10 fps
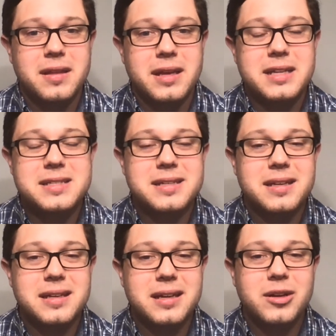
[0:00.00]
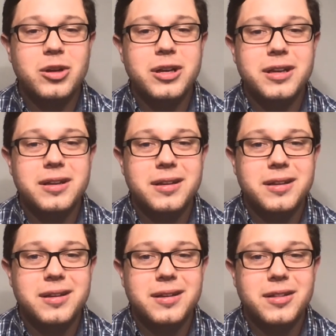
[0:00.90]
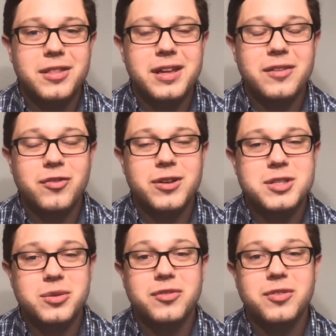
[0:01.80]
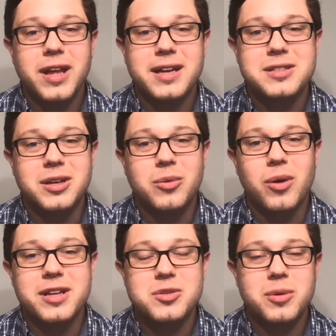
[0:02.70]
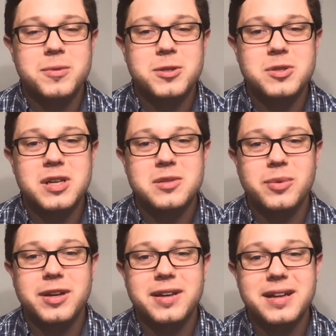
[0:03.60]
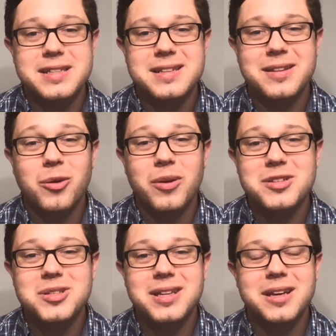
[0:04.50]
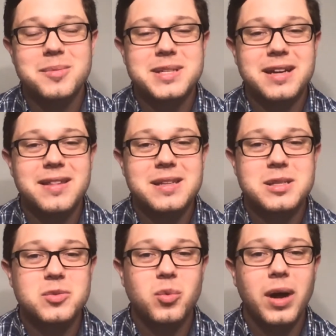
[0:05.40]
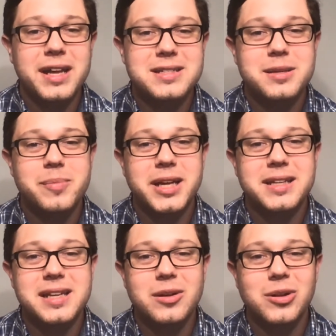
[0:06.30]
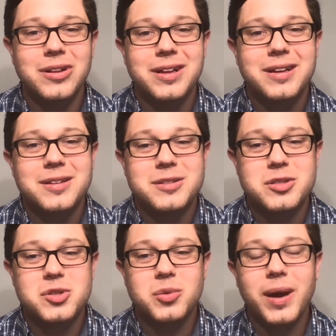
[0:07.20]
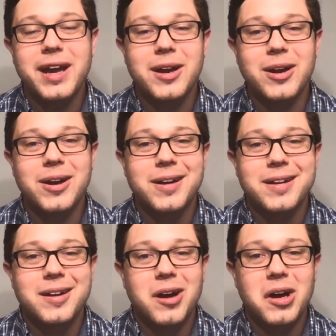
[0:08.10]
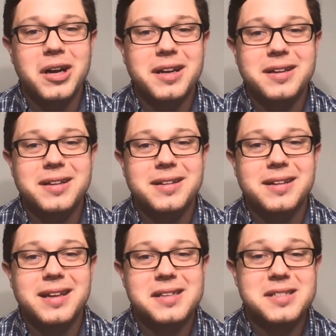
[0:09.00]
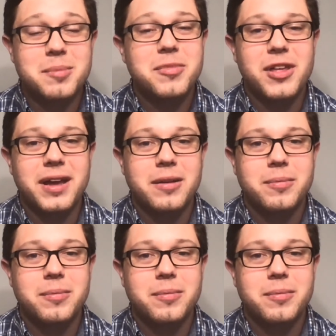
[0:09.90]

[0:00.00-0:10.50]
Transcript: It's a good thing for us to reflect on why scripture says what it does. And the question that comes out of this is why is it a big deal to swear on something?